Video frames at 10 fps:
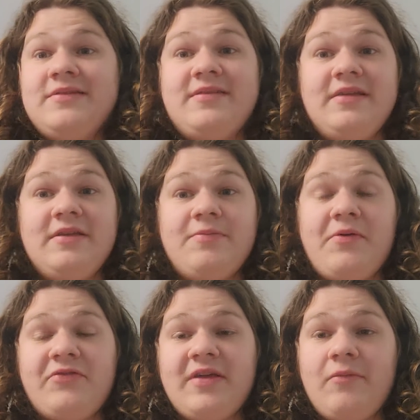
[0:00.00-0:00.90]
That's it. This is
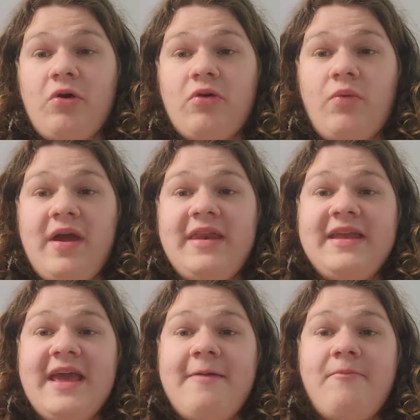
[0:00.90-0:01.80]
perfect time to walk away. And
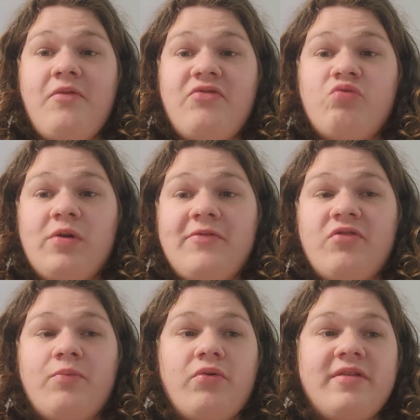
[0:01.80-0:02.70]
he came with a
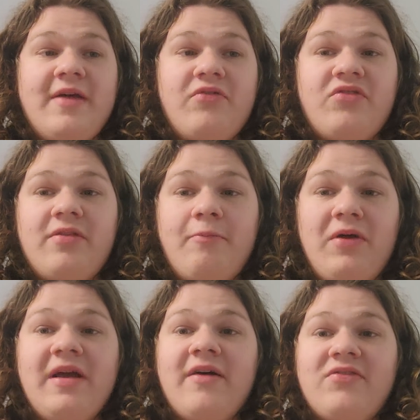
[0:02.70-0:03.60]
24 point deficit in the
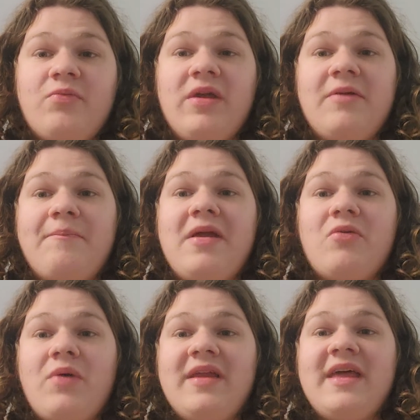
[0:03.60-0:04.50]
playoffs. What a
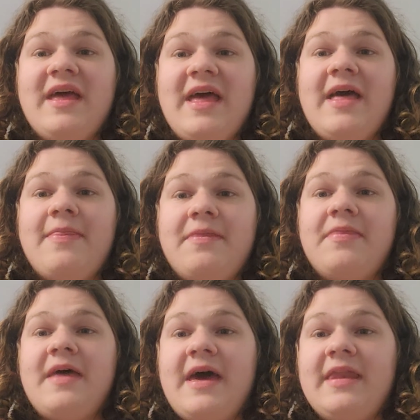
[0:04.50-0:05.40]
better way to end
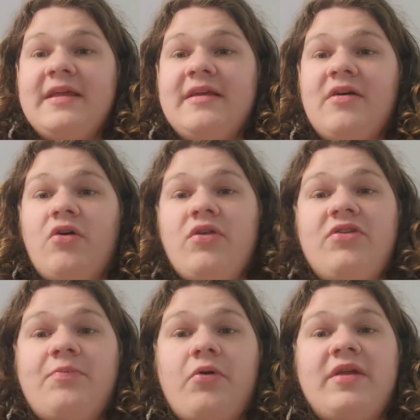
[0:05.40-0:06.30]
than that. On
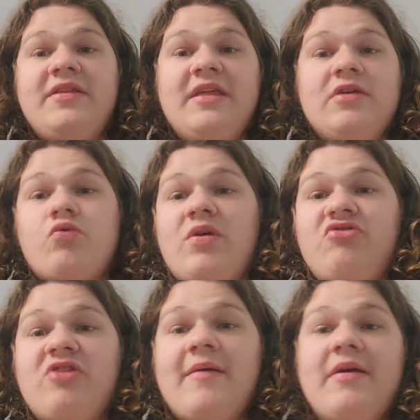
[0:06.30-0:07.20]
his part, he did a
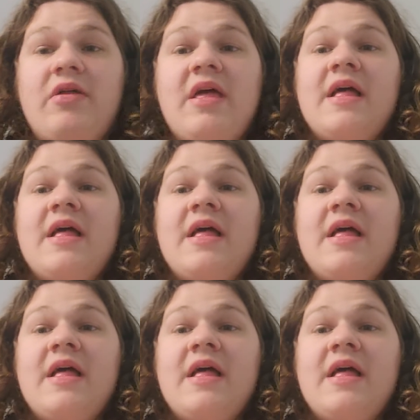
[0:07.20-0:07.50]
great job.